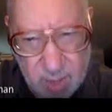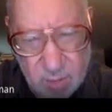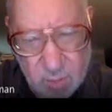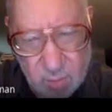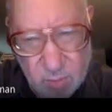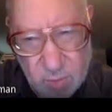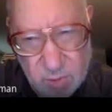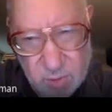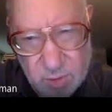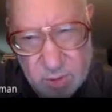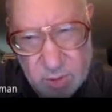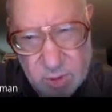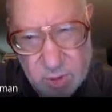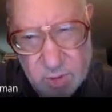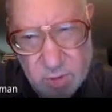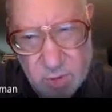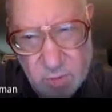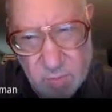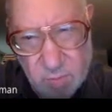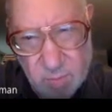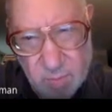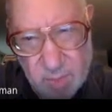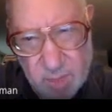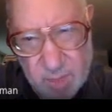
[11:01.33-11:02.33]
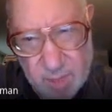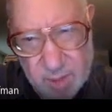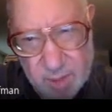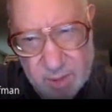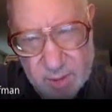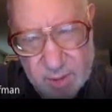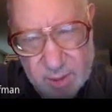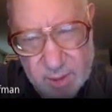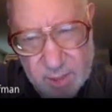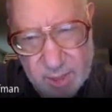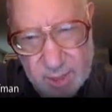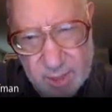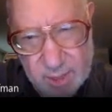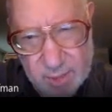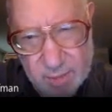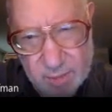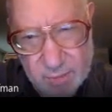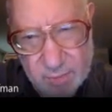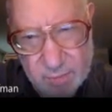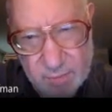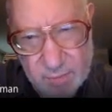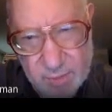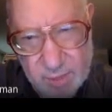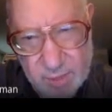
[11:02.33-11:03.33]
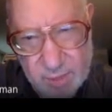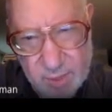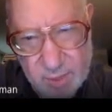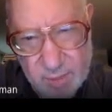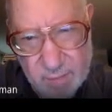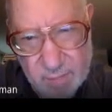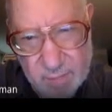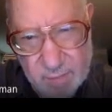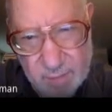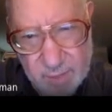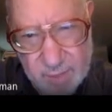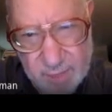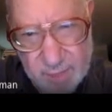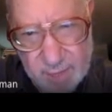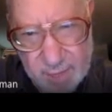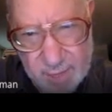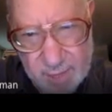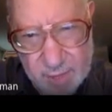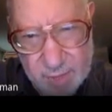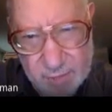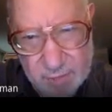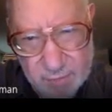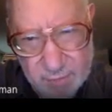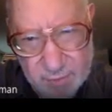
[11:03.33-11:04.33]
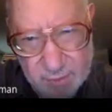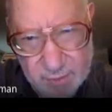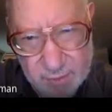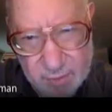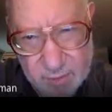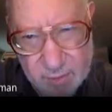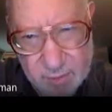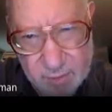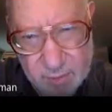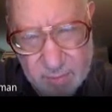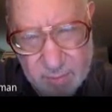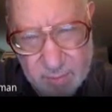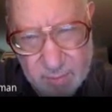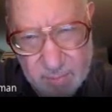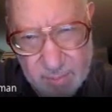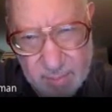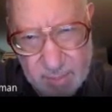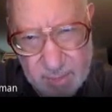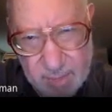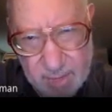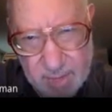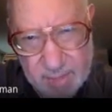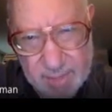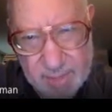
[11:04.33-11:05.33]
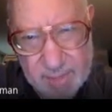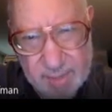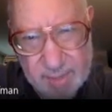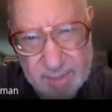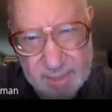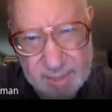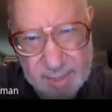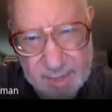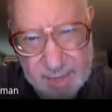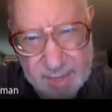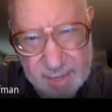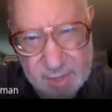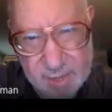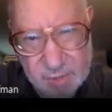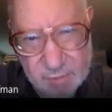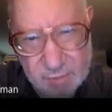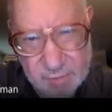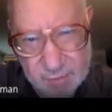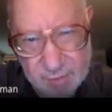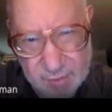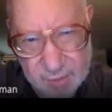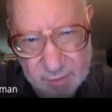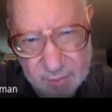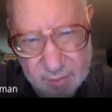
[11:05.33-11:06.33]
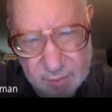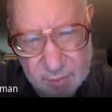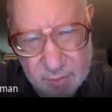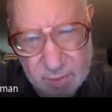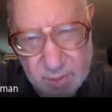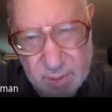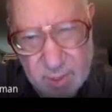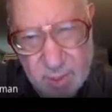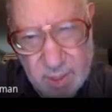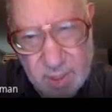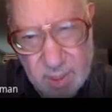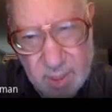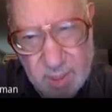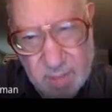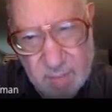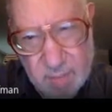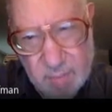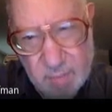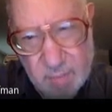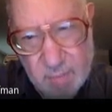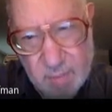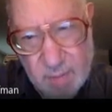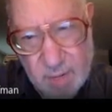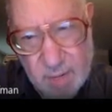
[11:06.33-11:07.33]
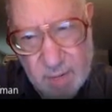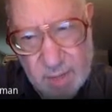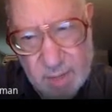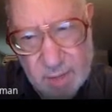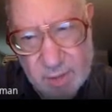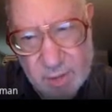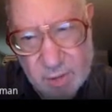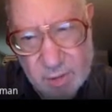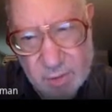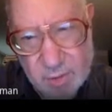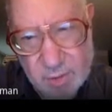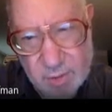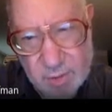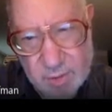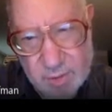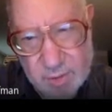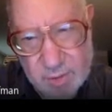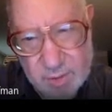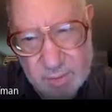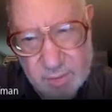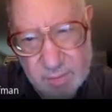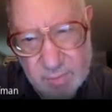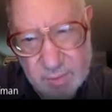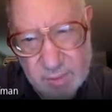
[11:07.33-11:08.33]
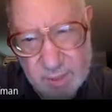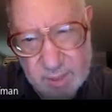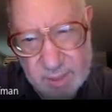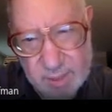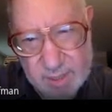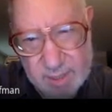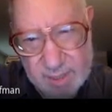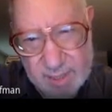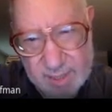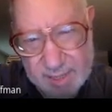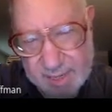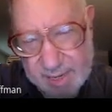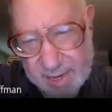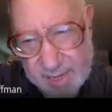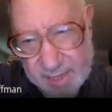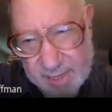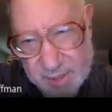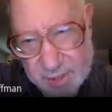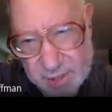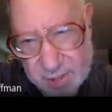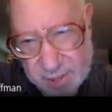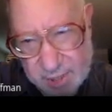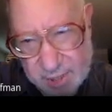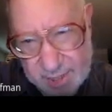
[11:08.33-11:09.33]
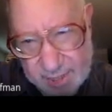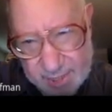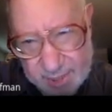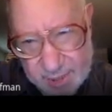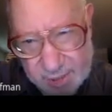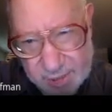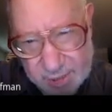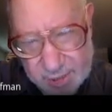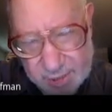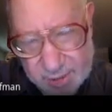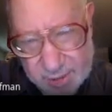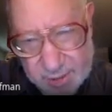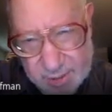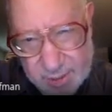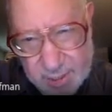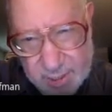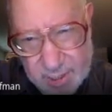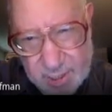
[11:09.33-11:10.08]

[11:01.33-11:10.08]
Wilson loop means that you think of the gauge field. I say gauge field. I should really say gauge connection.